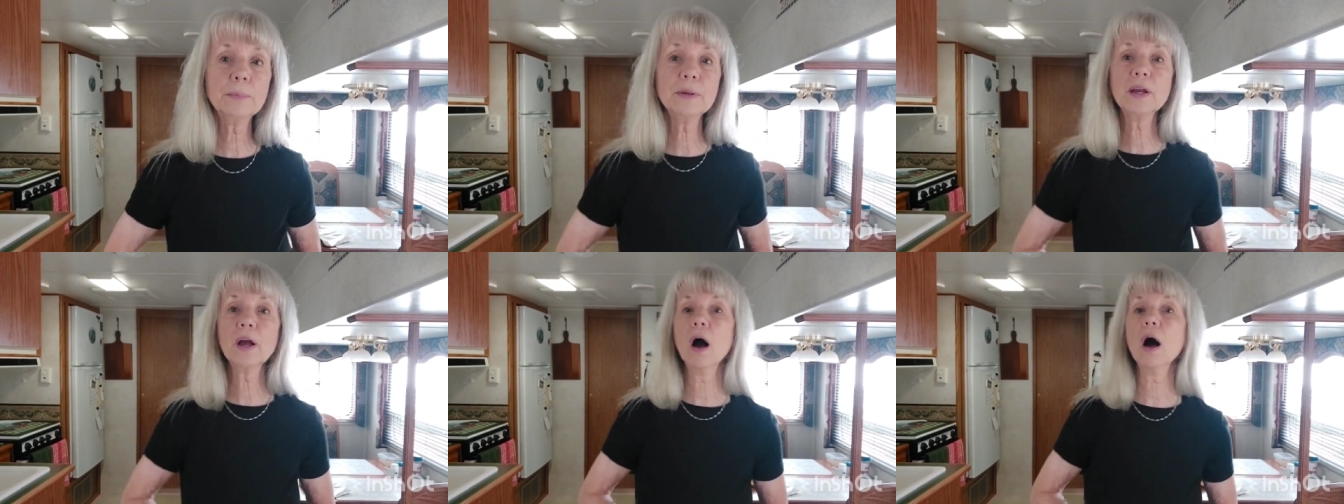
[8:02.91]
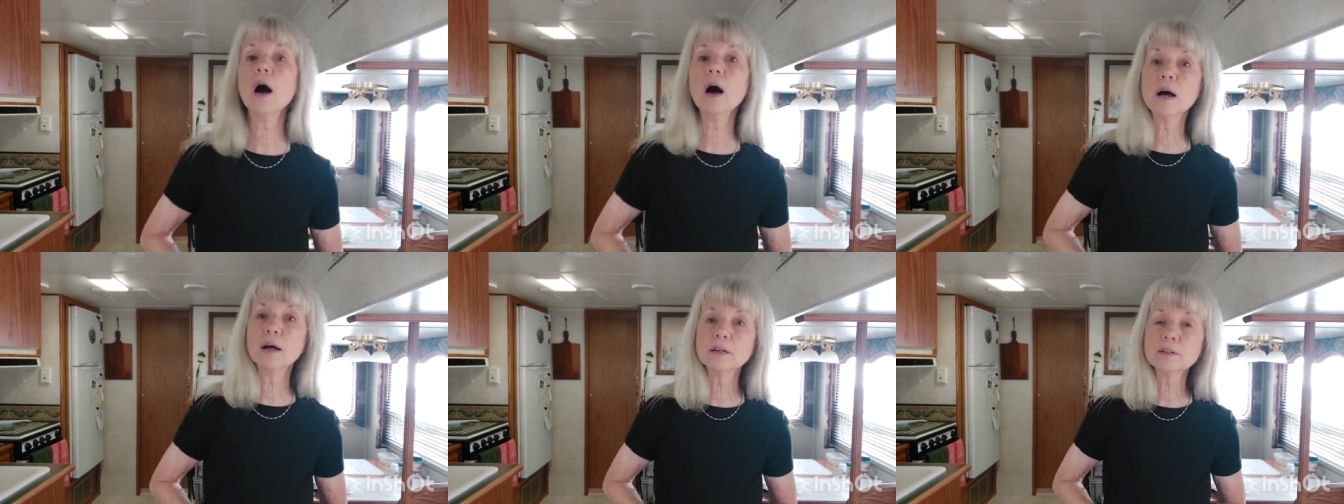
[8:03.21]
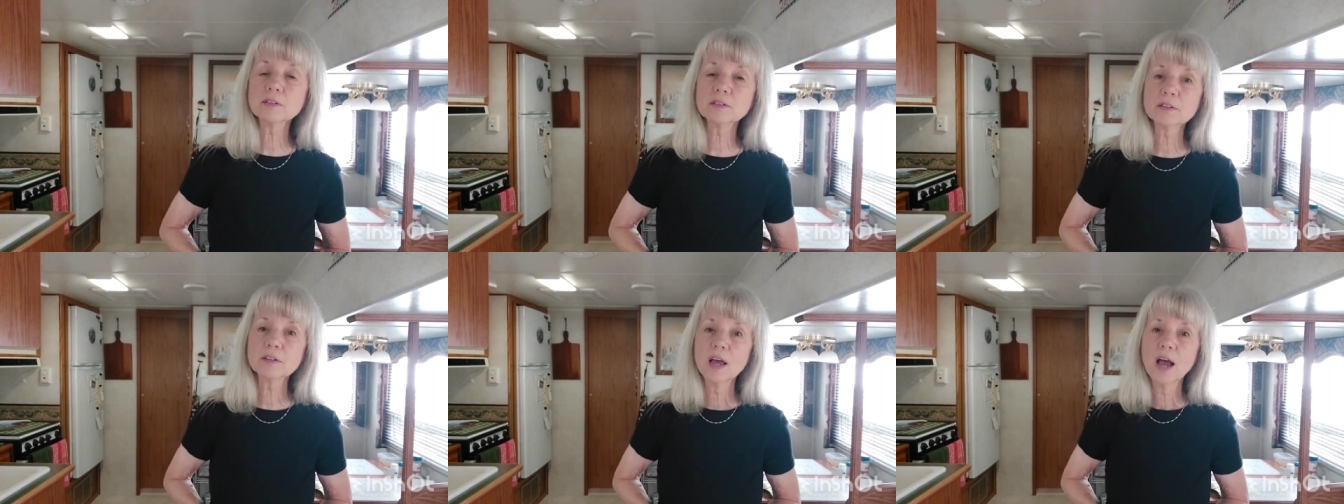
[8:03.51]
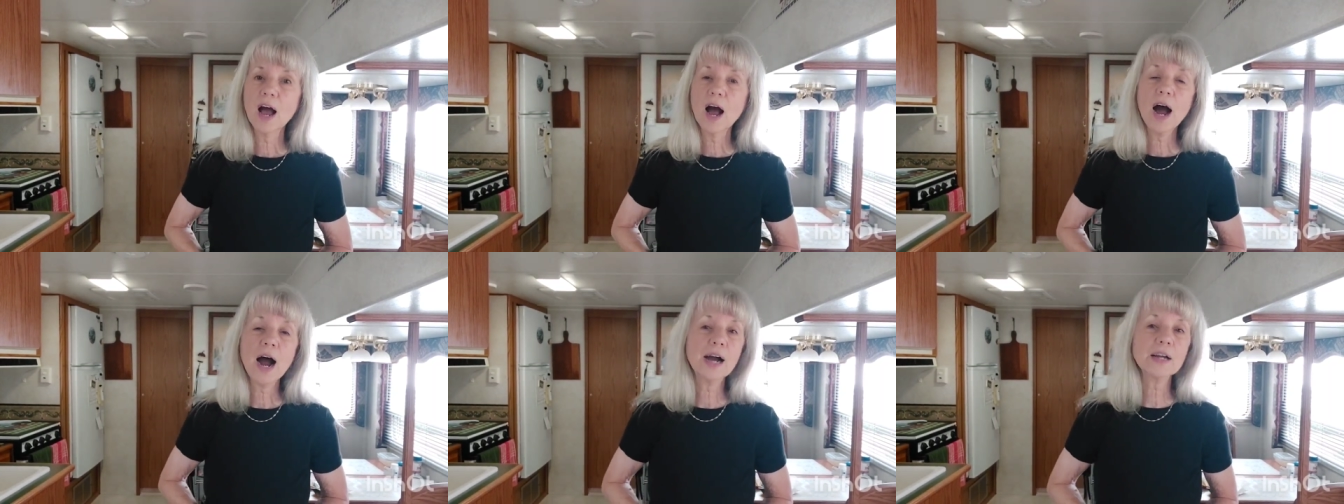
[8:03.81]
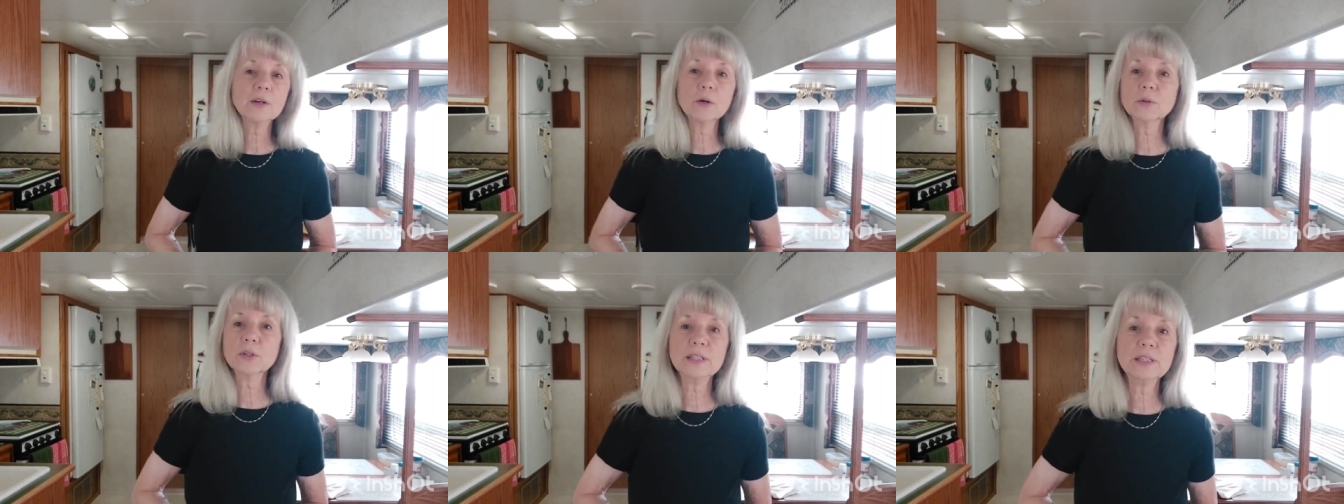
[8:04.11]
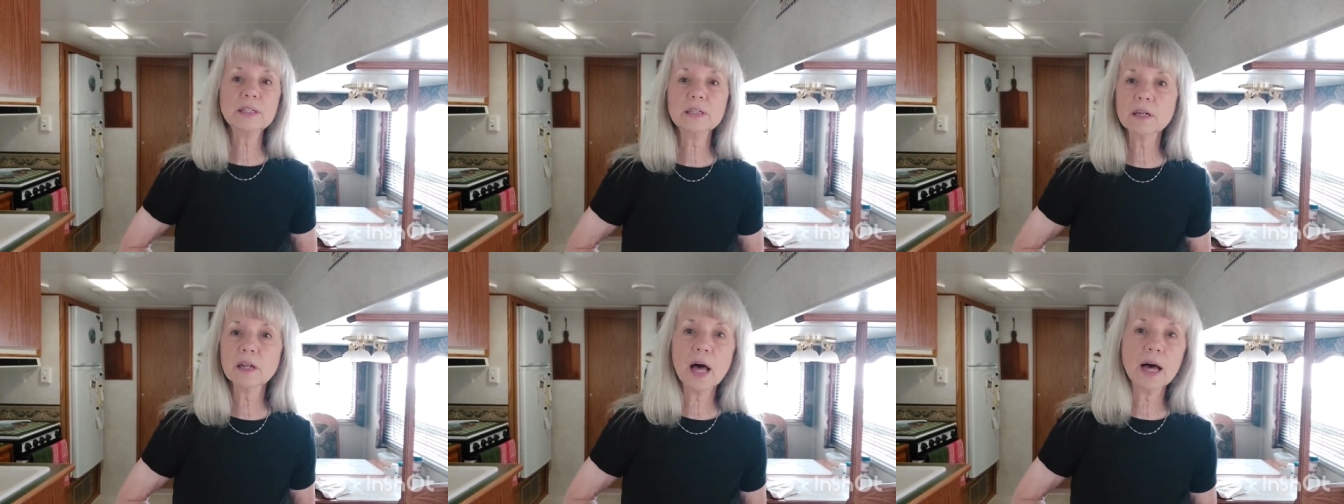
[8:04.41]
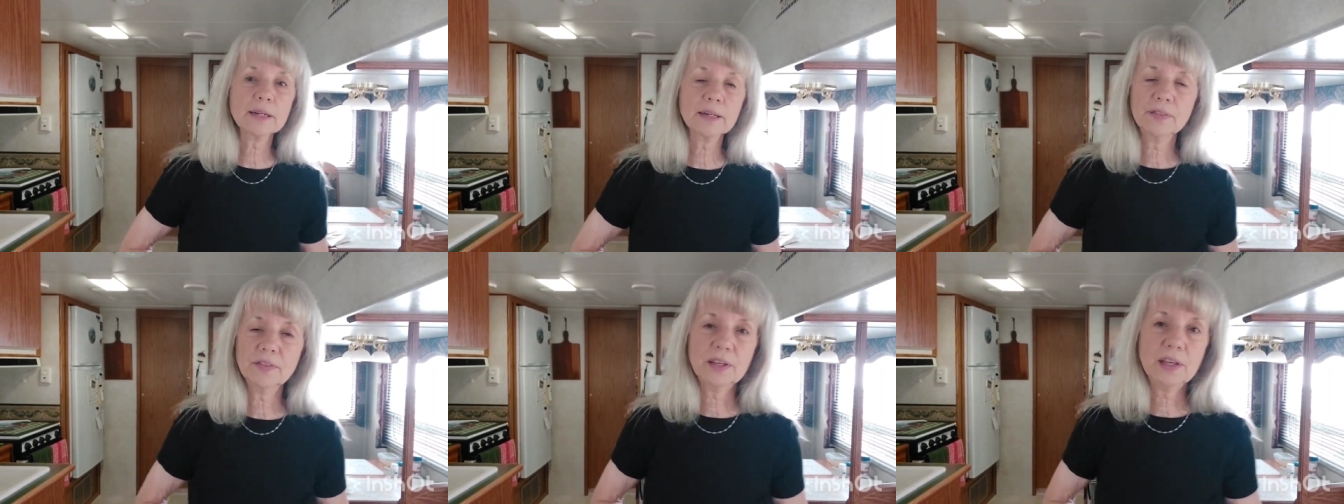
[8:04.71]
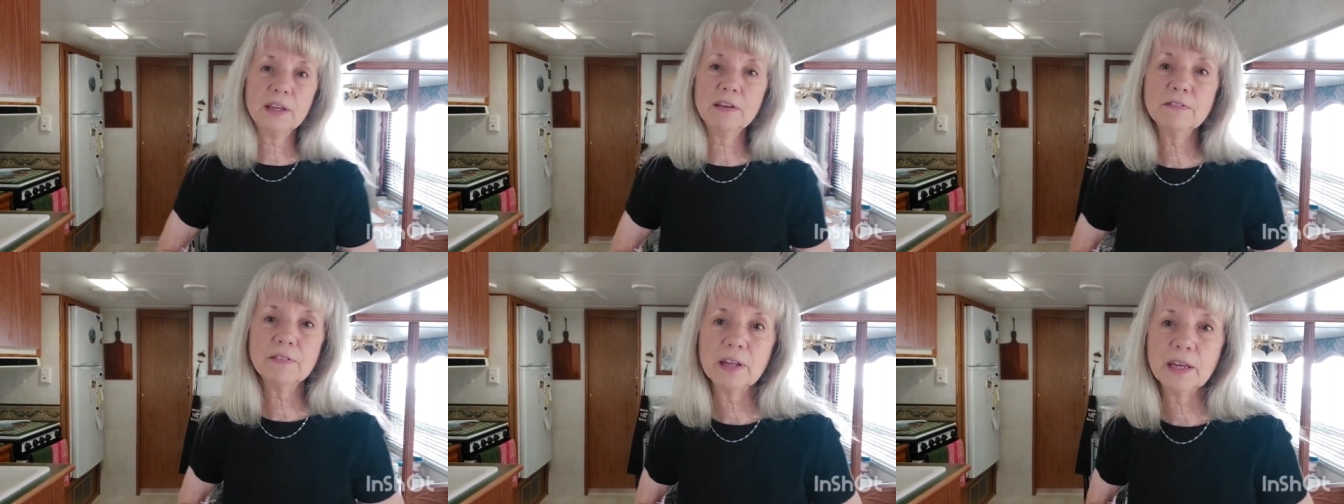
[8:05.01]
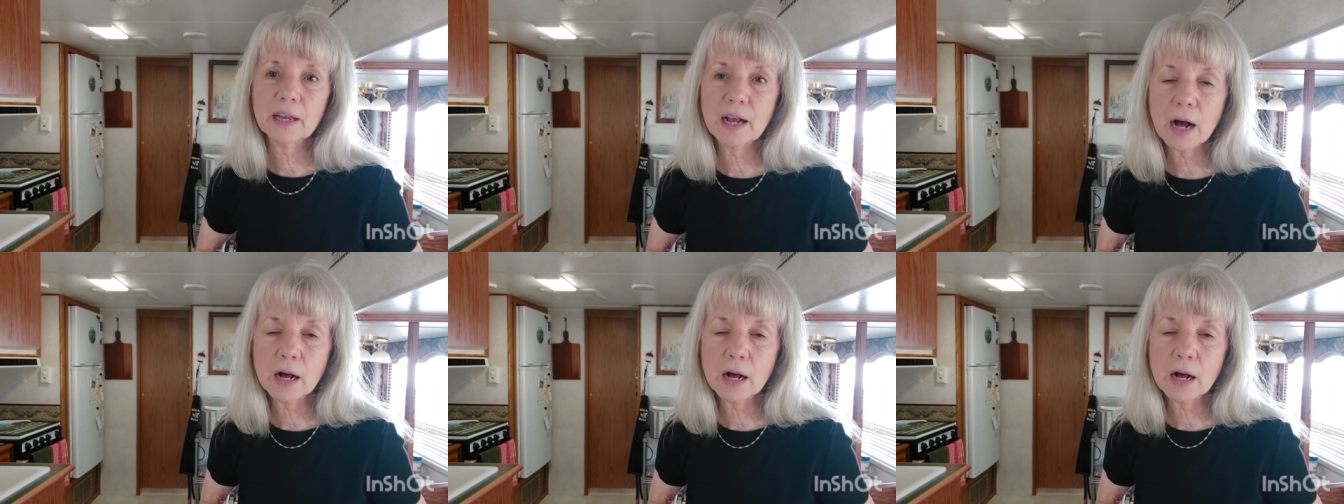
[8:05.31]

because I don't eat a lot in the evening.